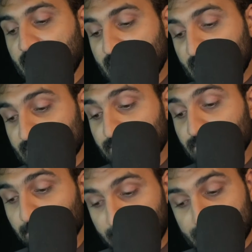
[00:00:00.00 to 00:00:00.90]
And
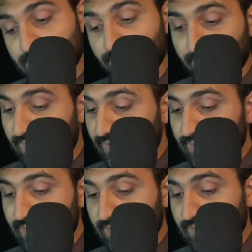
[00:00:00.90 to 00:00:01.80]
but
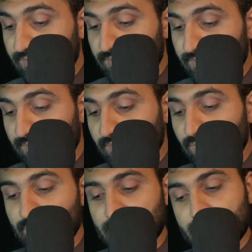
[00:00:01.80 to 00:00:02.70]
y is
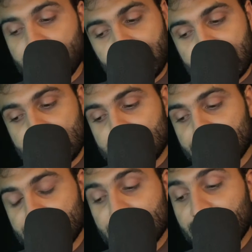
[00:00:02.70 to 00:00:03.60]
not undefined,
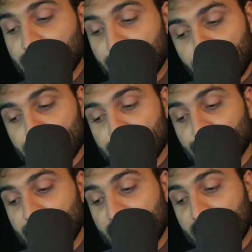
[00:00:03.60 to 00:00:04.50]
because
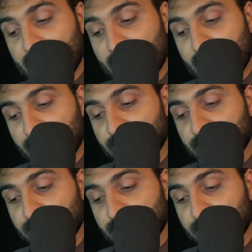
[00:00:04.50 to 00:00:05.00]
we gave